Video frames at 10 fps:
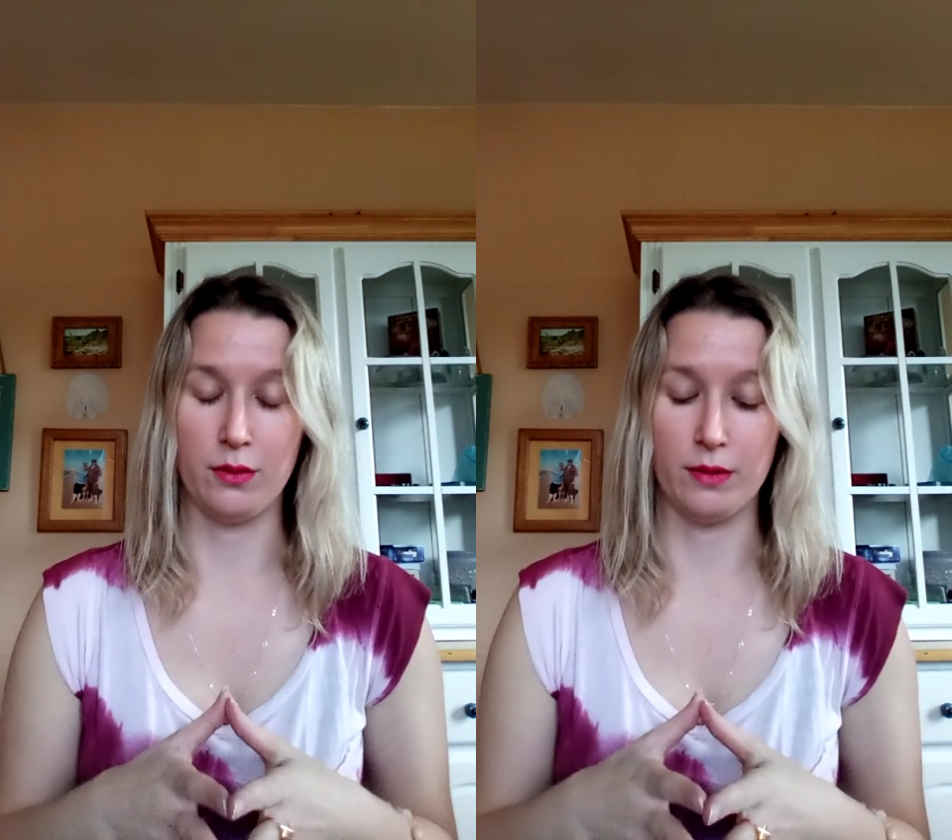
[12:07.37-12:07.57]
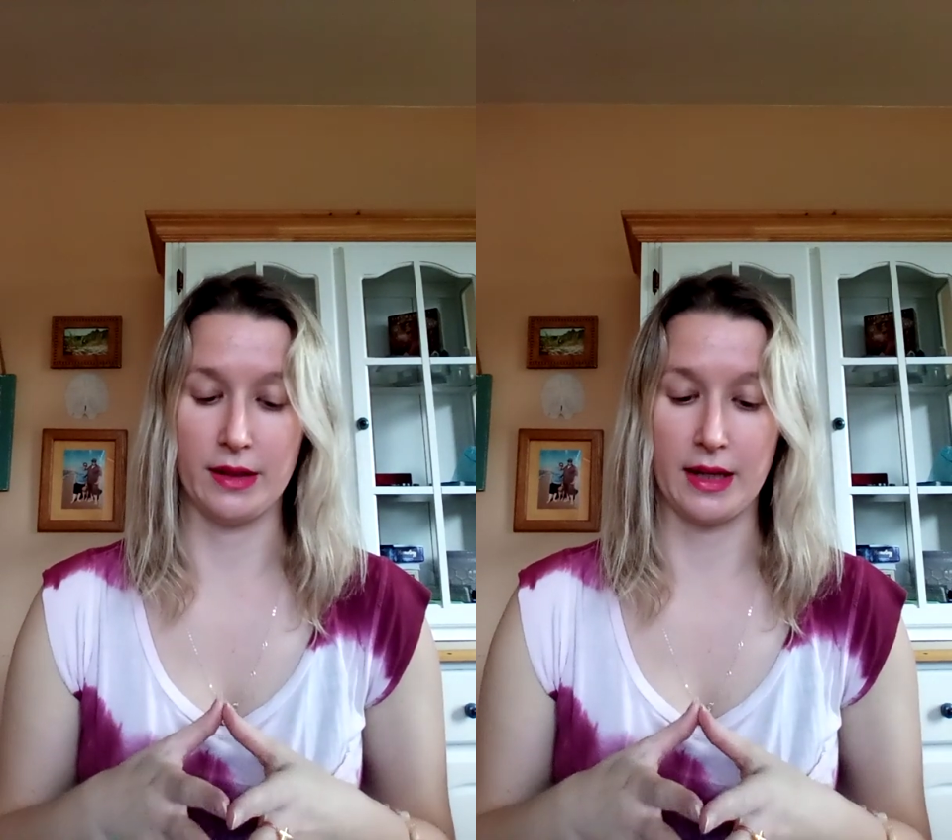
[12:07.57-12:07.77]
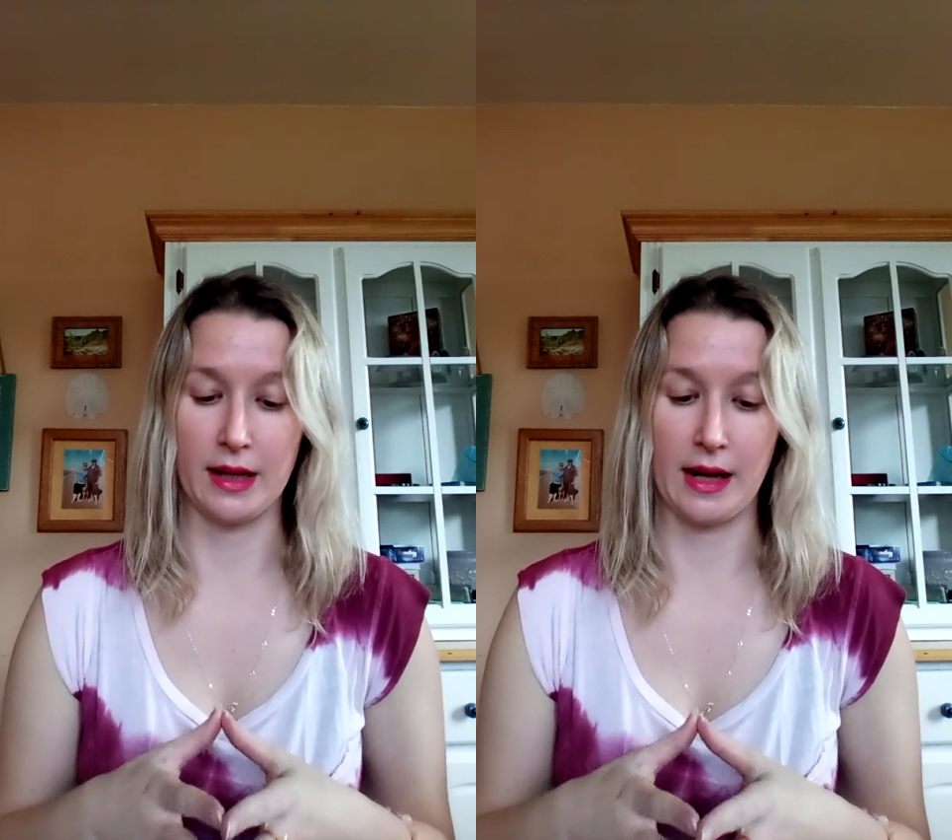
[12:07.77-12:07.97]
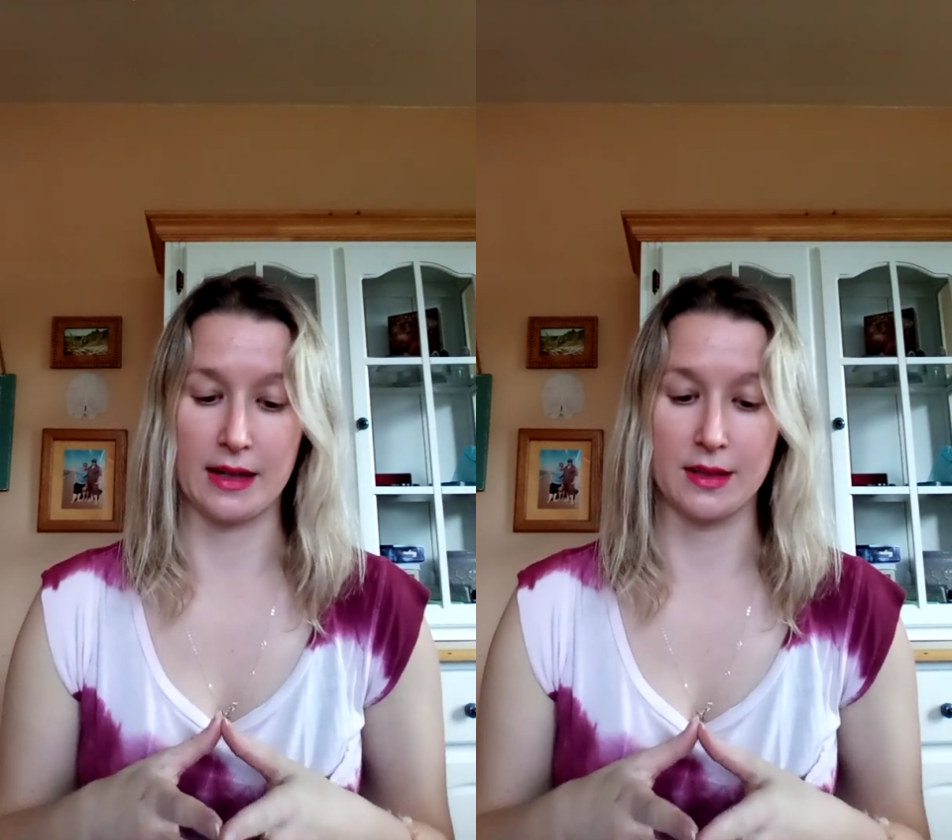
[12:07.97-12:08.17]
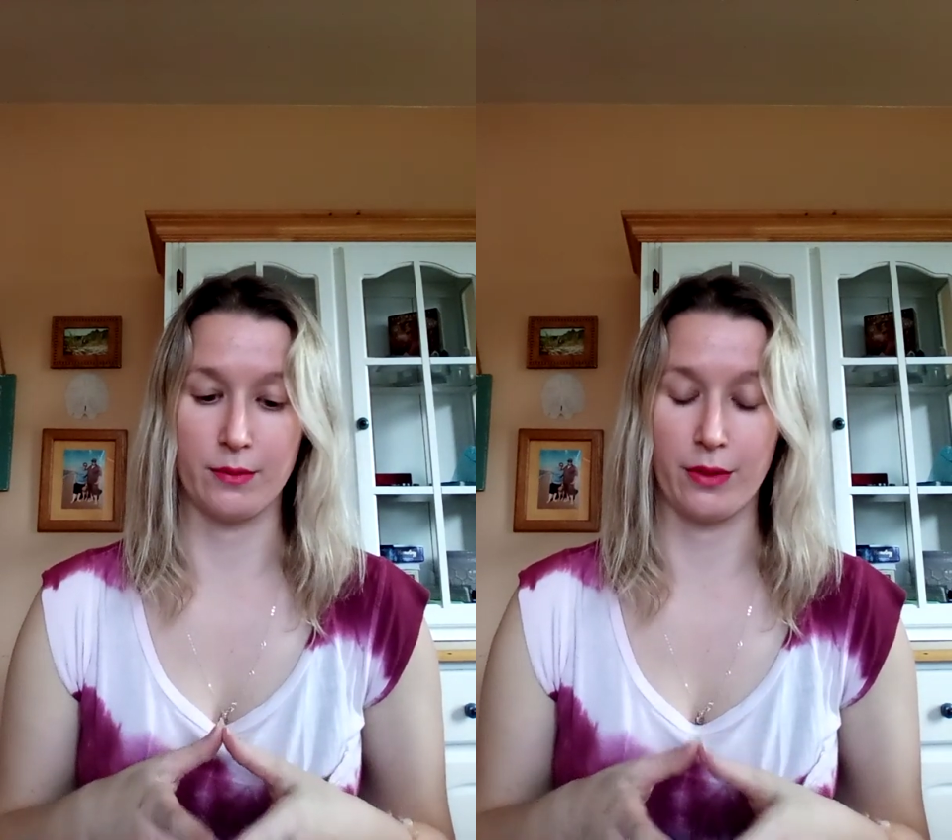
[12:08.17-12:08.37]
really
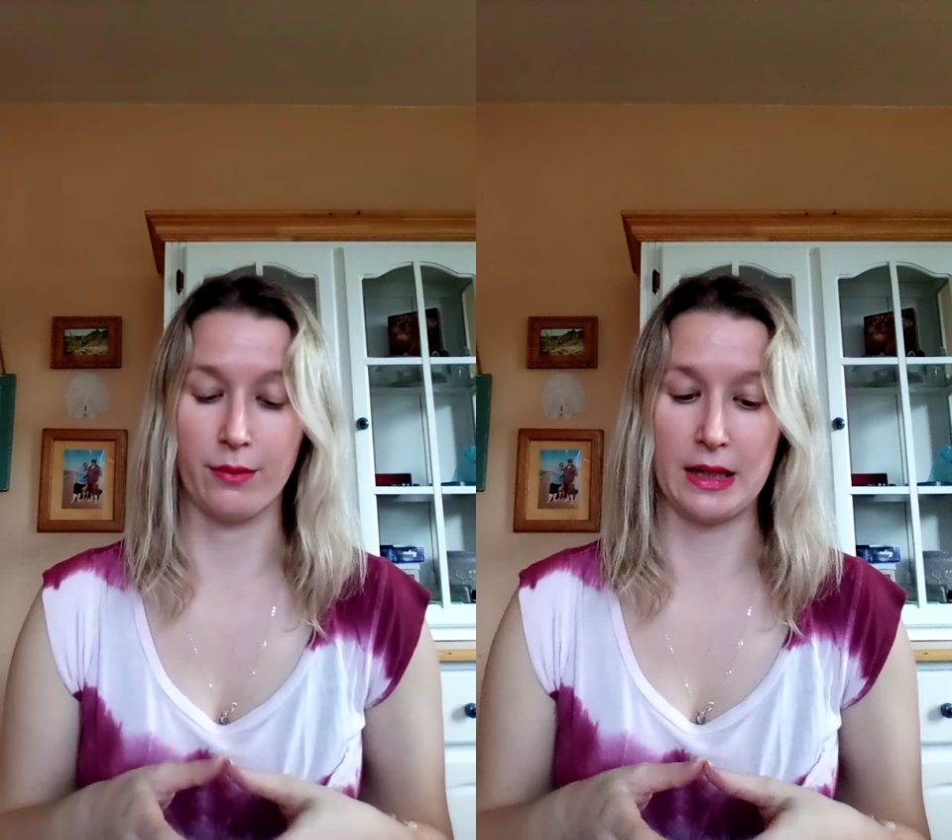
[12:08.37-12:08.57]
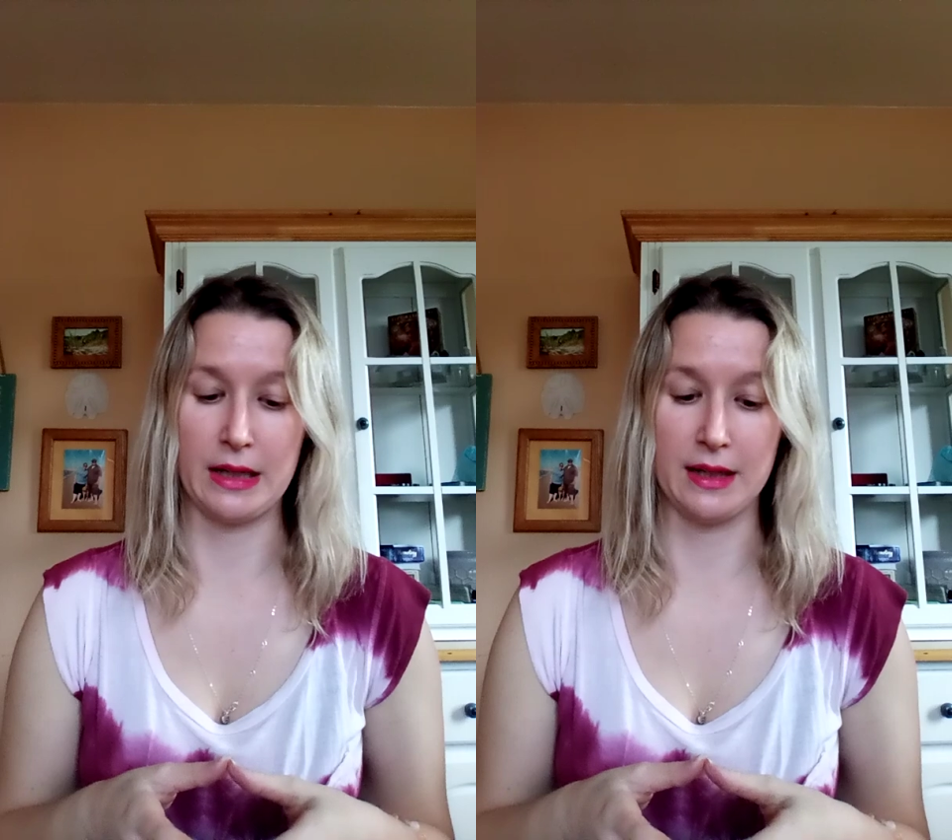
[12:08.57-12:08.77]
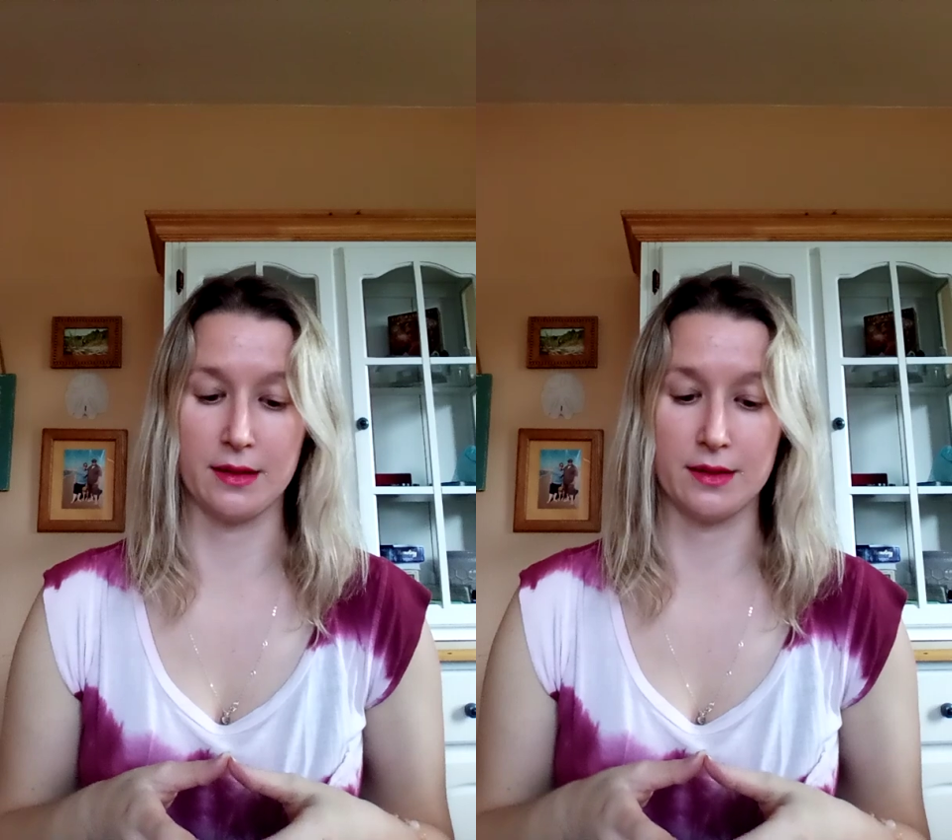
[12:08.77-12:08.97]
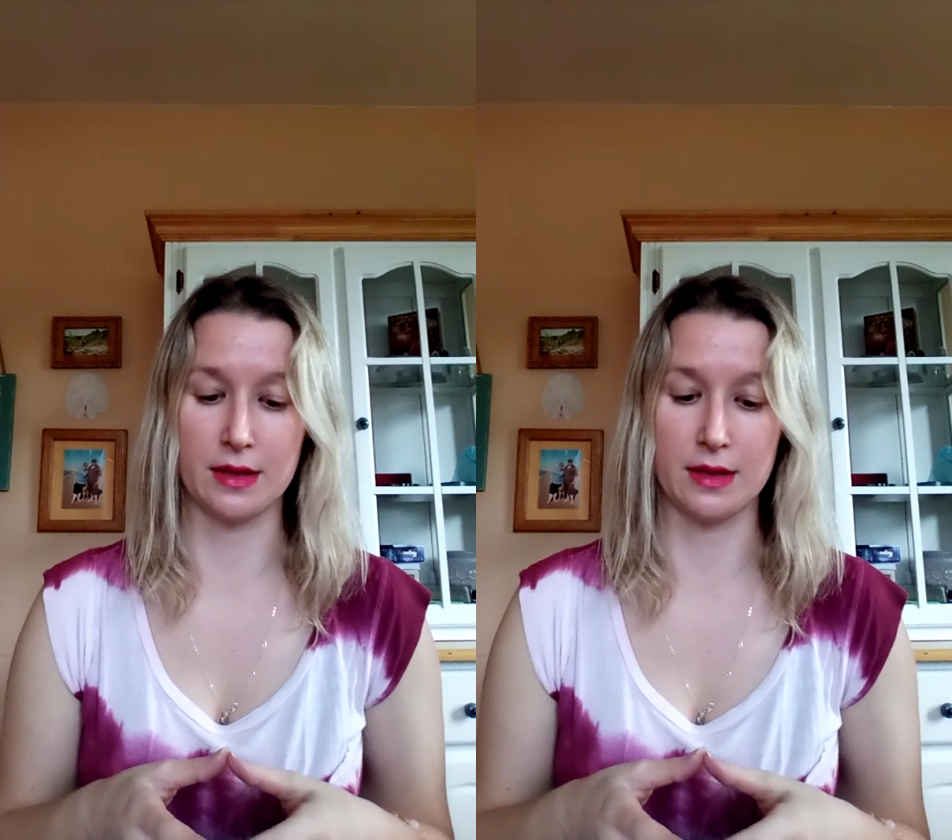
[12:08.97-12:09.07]
connect in with readings,